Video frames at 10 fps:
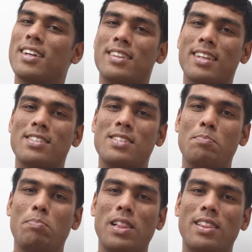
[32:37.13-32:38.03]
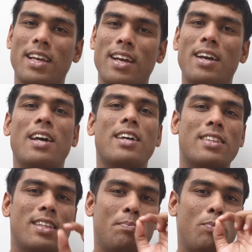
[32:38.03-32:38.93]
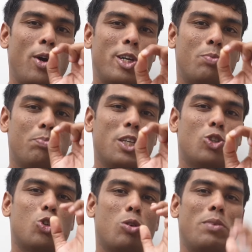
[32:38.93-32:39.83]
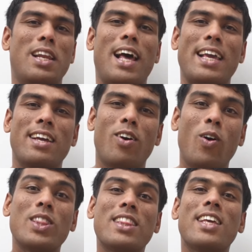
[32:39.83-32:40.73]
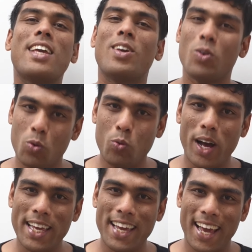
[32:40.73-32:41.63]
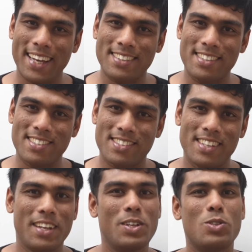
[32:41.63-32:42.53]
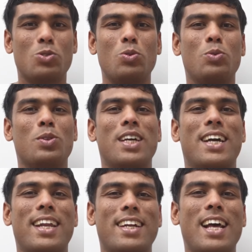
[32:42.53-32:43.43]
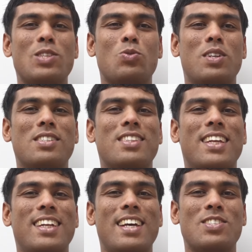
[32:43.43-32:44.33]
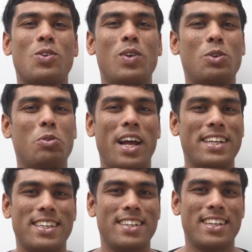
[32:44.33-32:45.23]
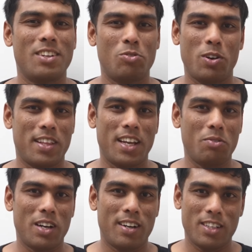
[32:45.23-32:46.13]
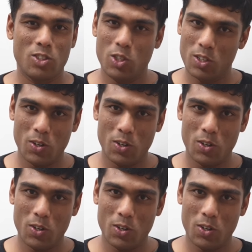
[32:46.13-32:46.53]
The simple thing, the point P should be lying on the y axis. So the correct answer is theta is equal to 90 degree for the given range.